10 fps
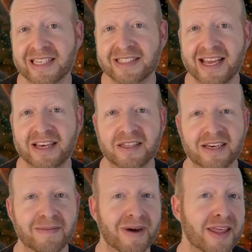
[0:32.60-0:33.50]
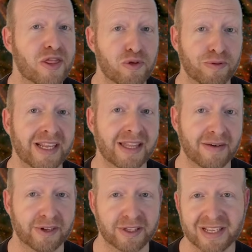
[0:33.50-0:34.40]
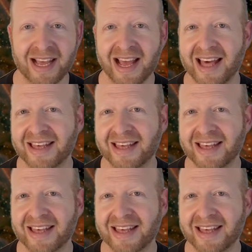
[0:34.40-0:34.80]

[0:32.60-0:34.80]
let's take a look at my 3 levels,